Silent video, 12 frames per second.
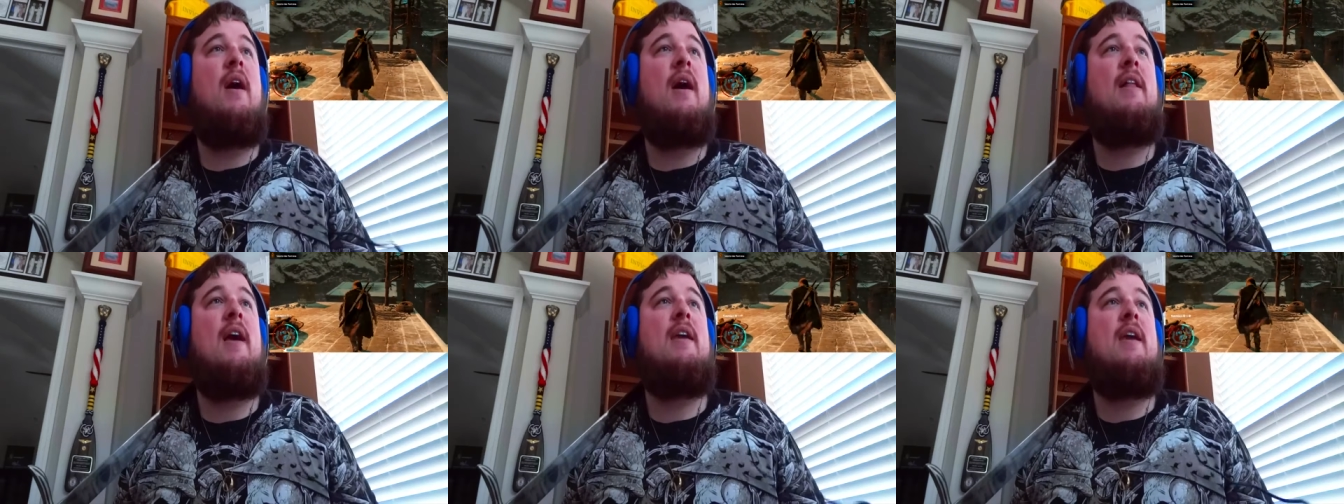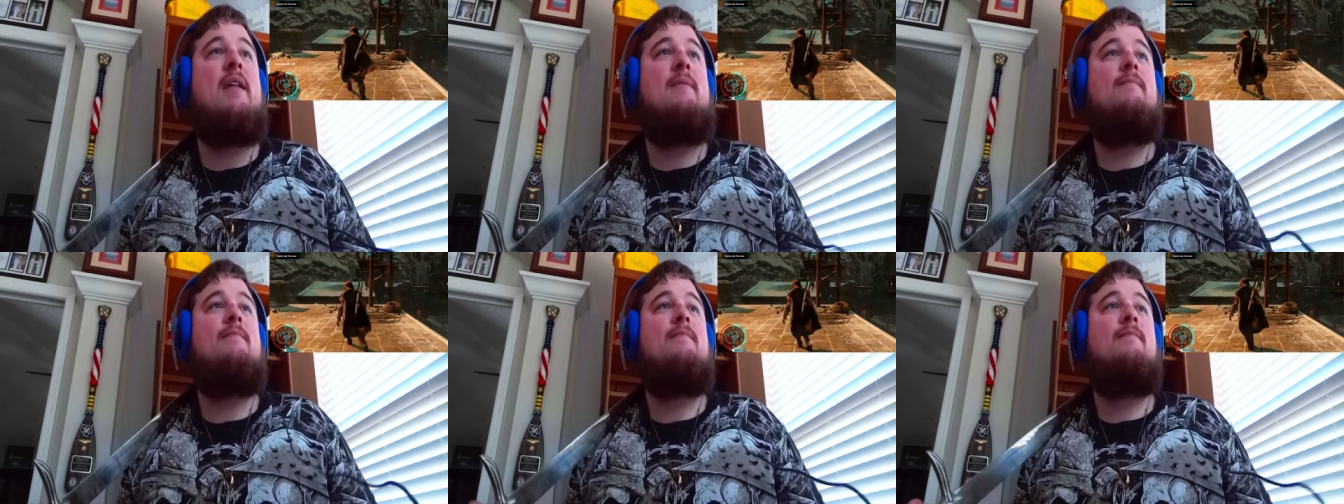I like it.
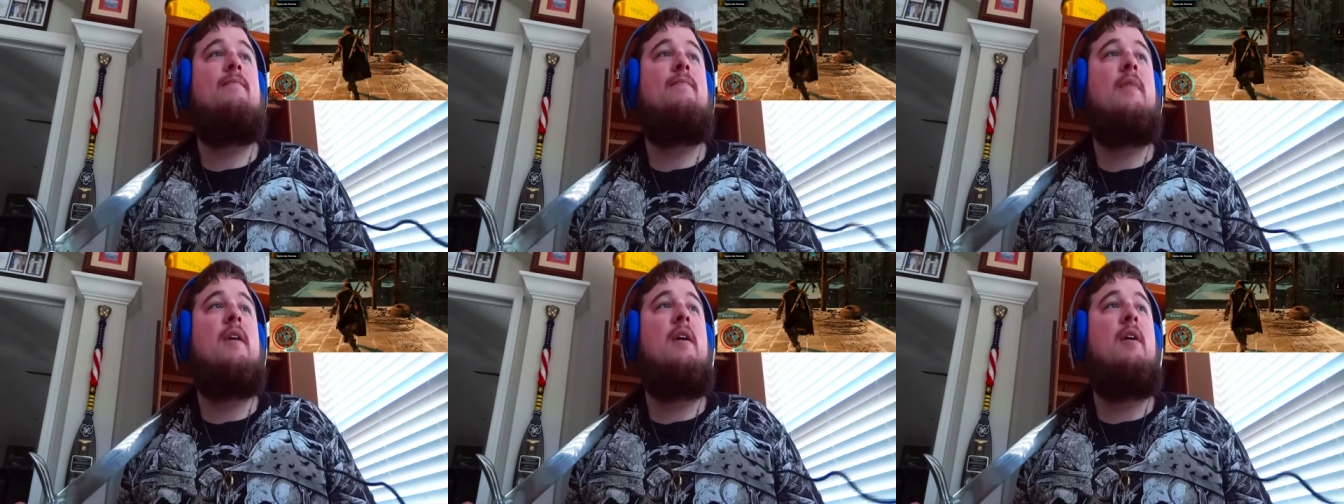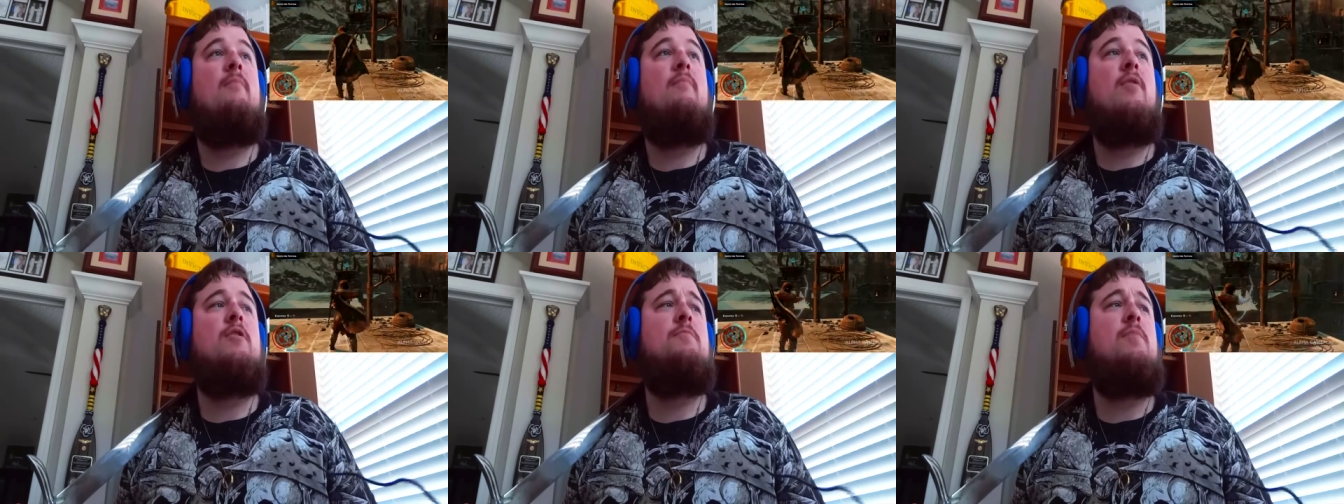
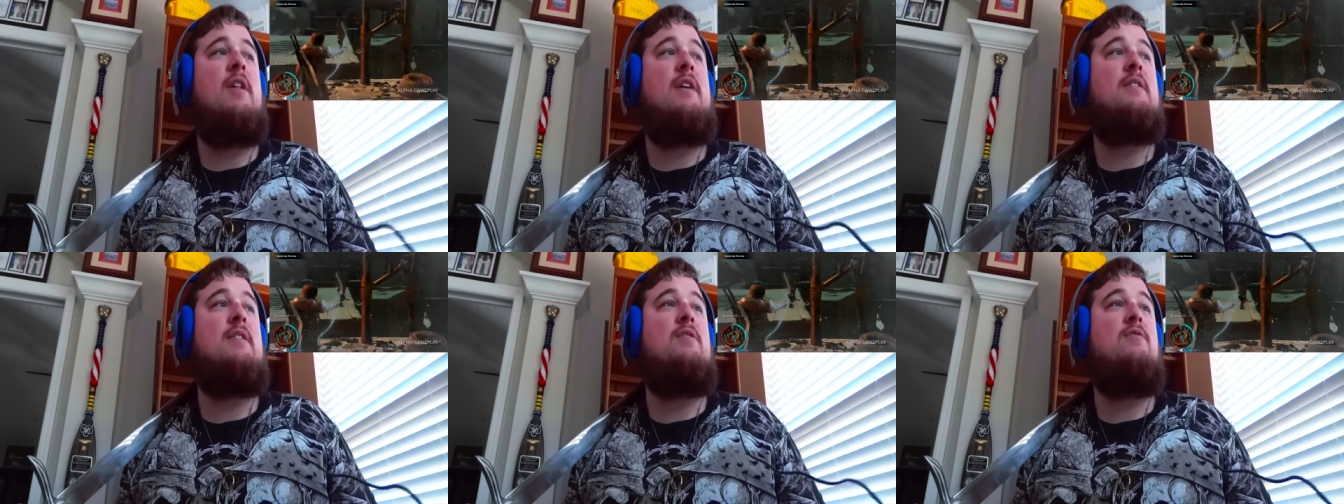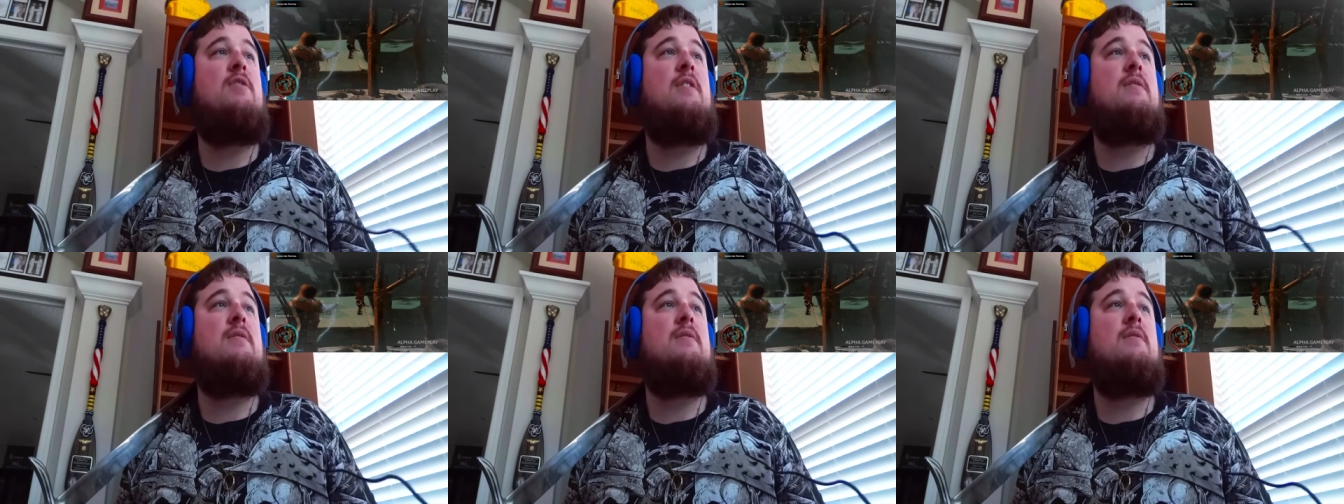Multiple
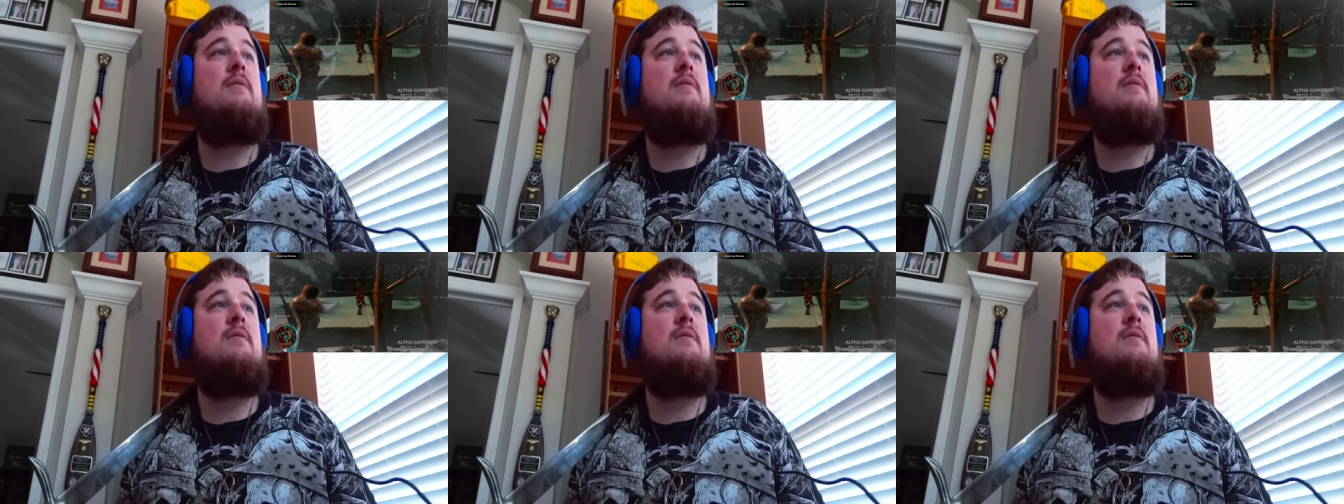executions.